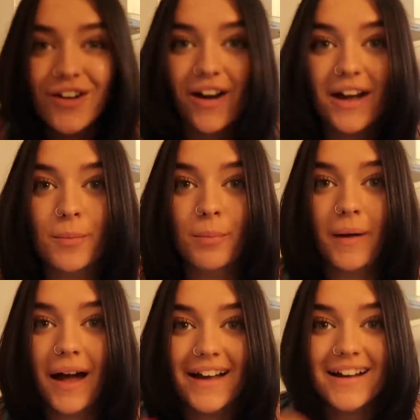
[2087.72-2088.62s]
I am
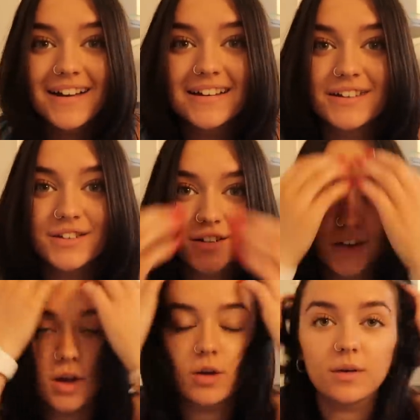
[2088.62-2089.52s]
back. I need to
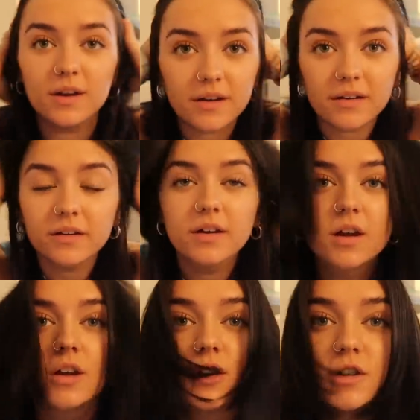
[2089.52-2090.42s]
go and
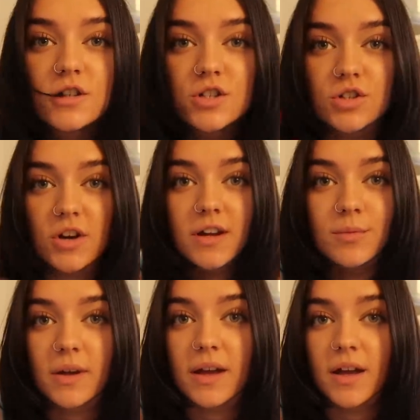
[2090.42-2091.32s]

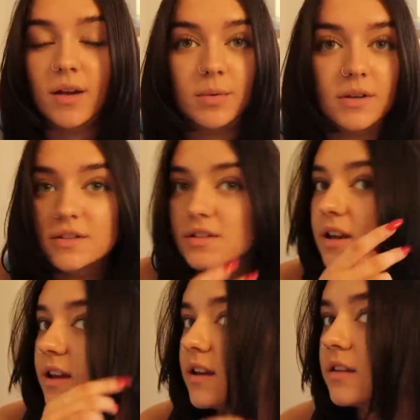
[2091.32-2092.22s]
straighten my hair because I
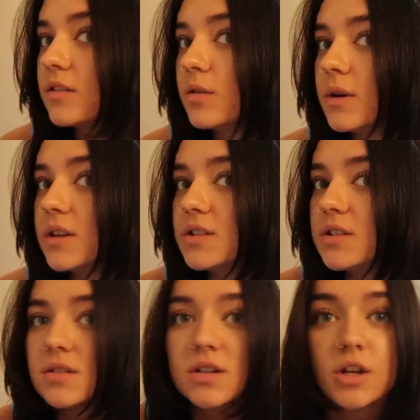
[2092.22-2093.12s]
hate the way
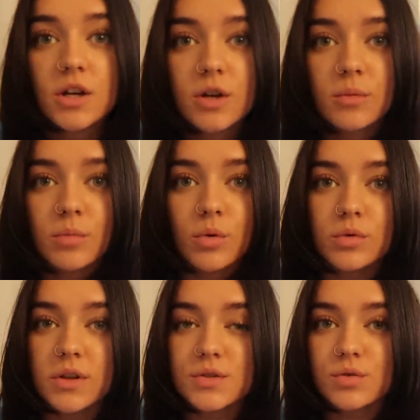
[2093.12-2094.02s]
she's
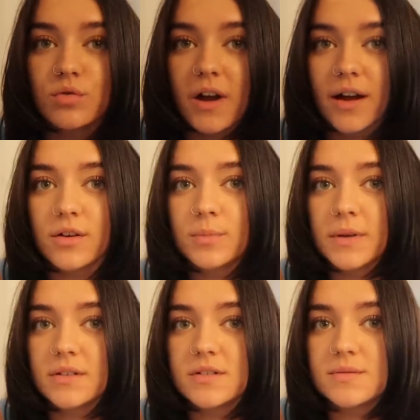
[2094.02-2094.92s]
pulled this all round
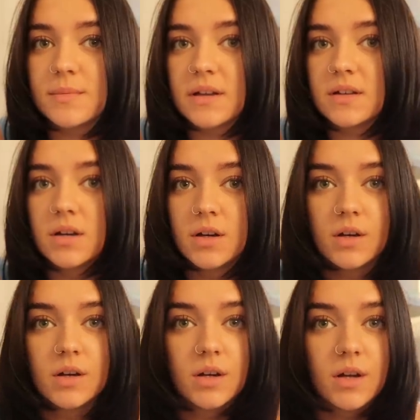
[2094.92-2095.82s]
because it's made
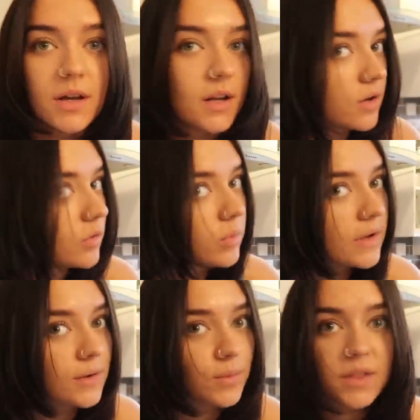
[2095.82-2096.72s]
it look
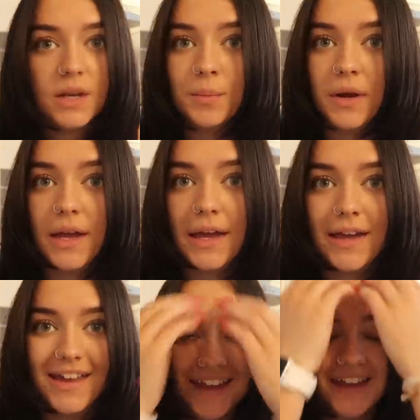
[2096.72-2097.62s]
weird within my
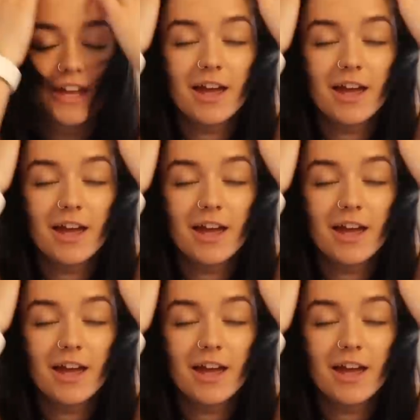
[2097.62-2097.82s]
hair.